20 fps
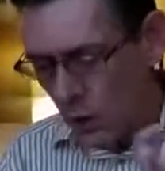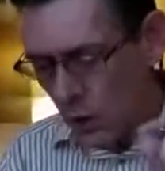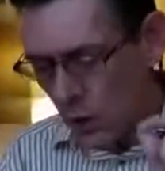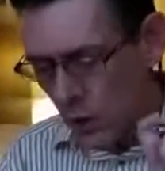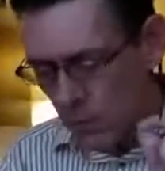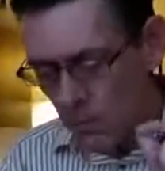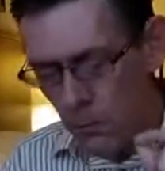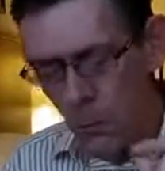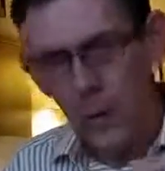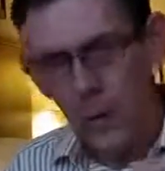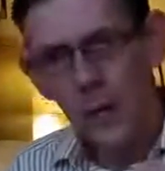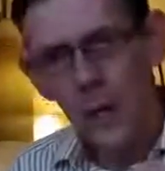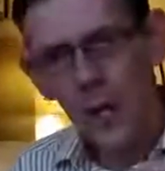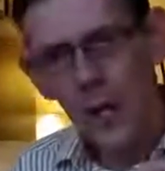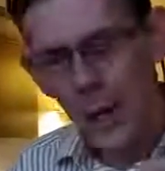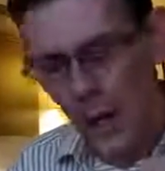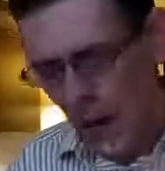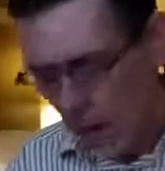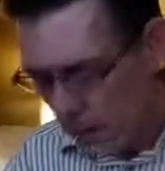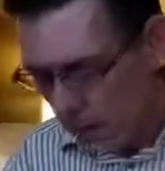To put a
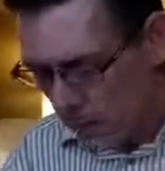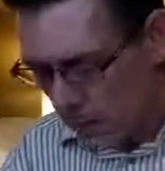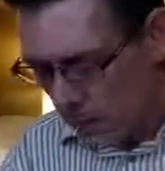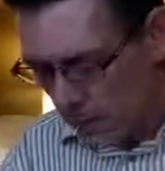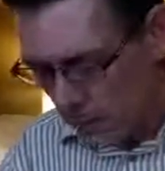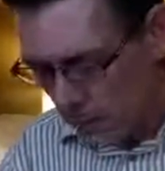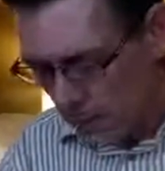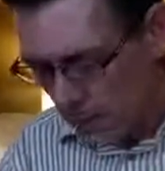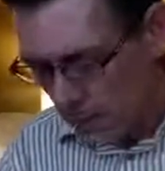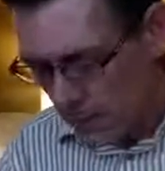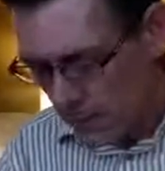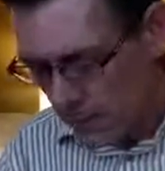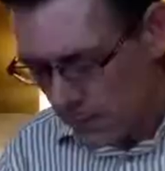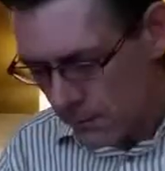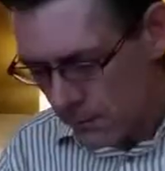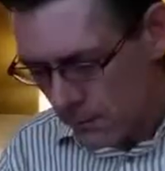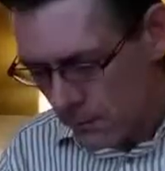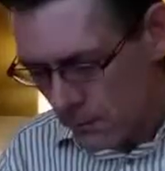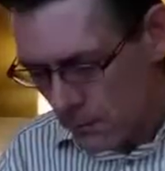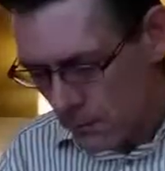name upon,
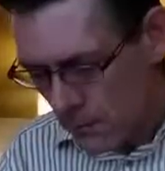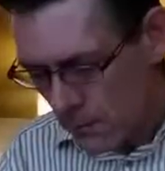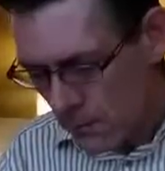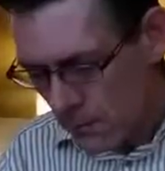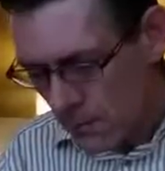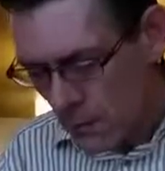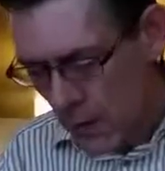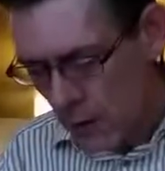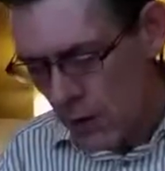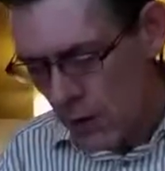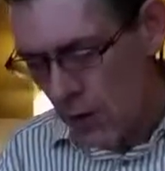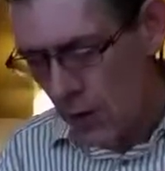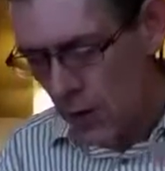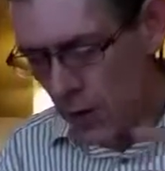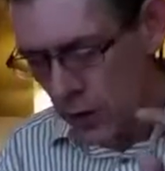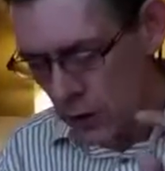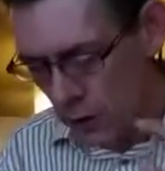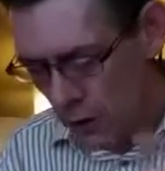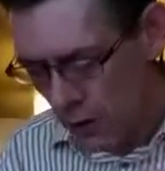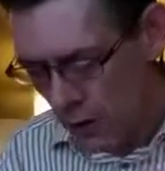to
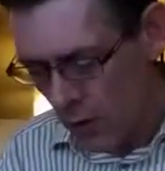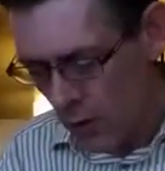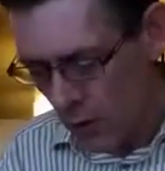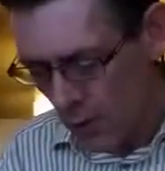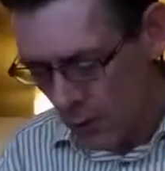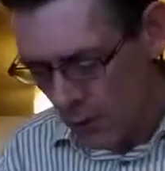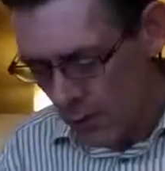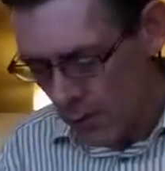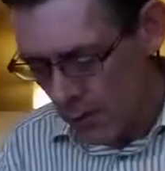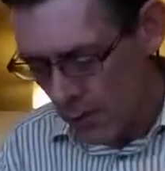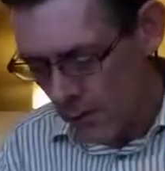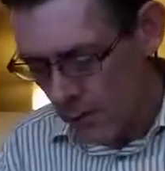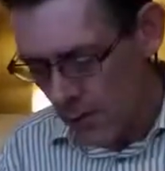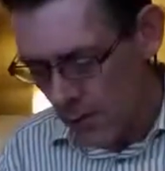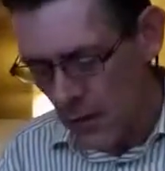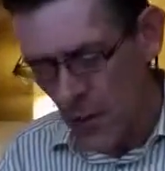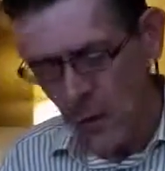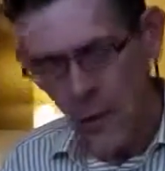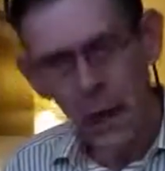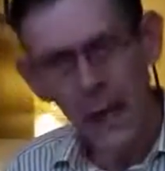surname.
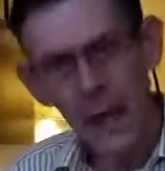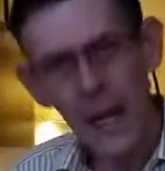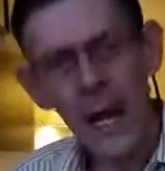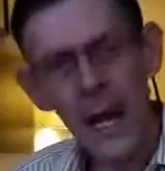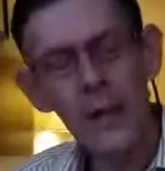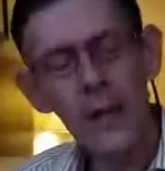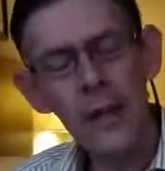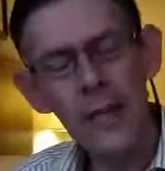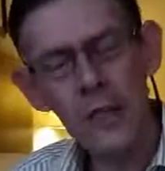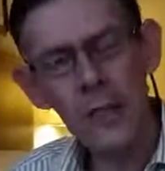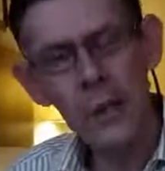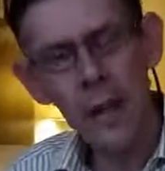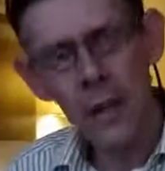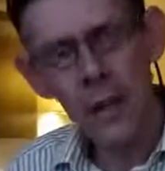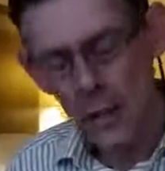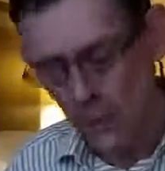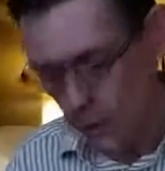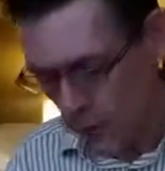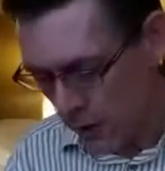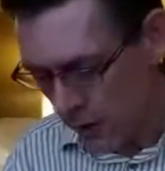And how it
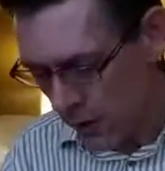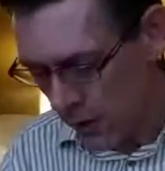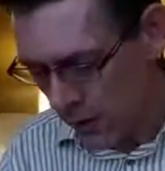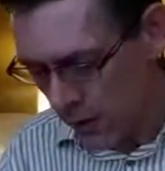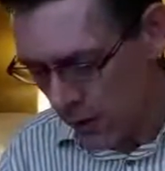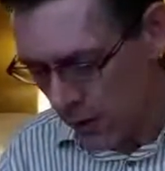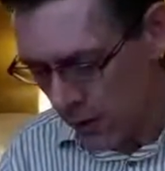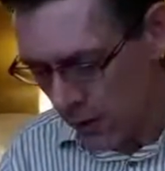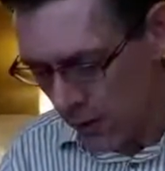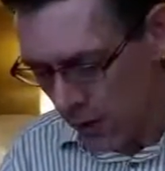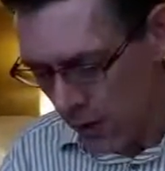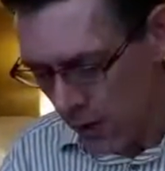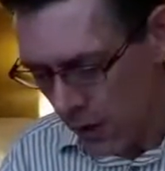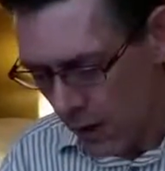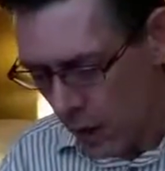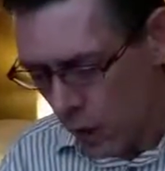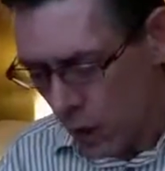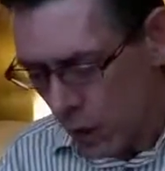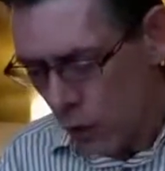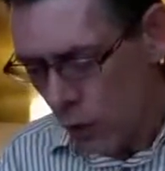explains further here,
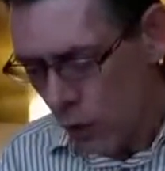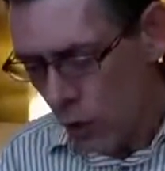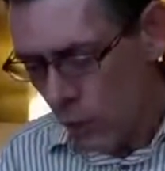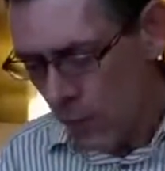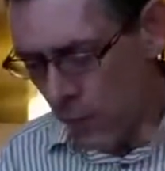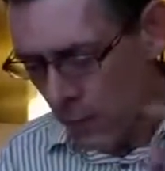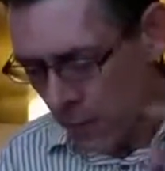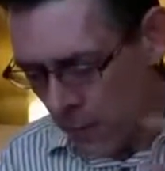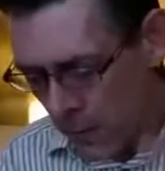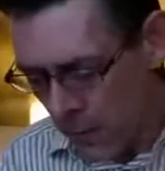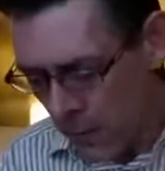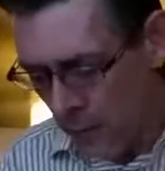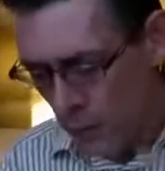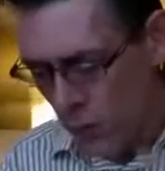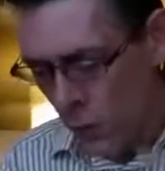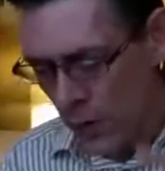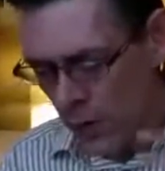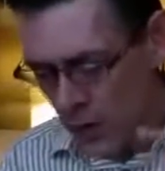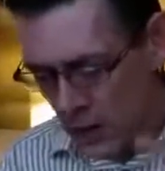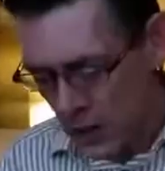to permit
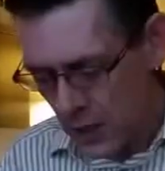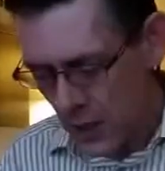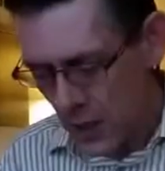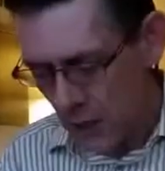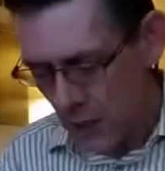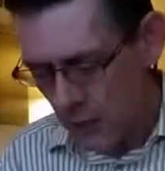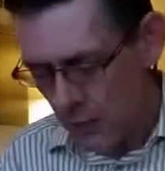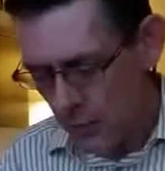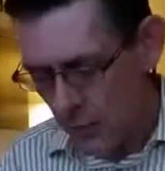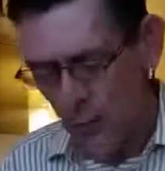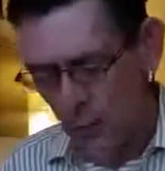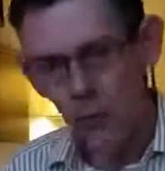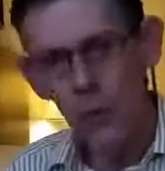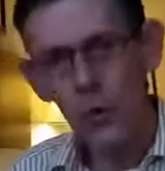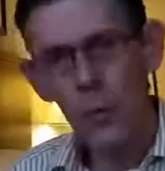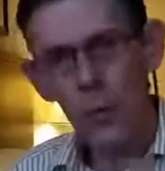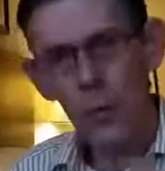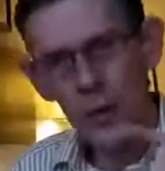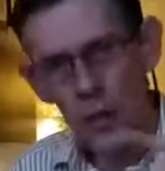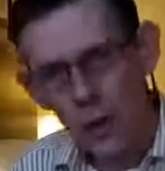oneself
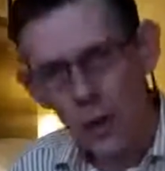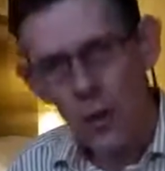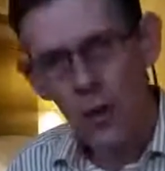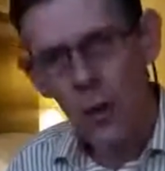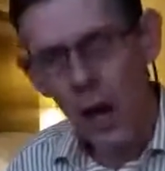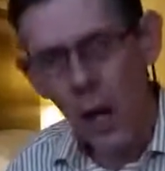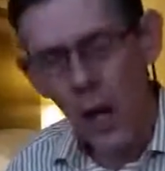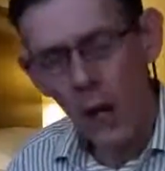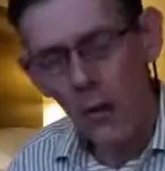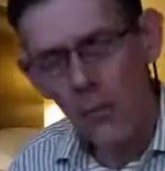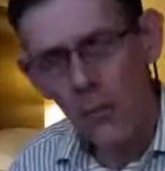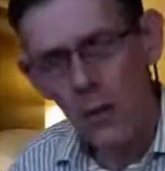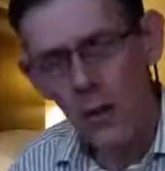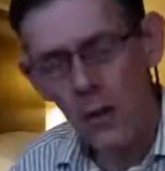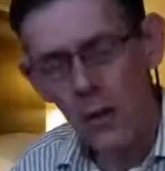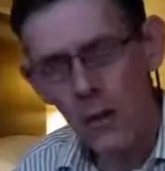to be surnamed.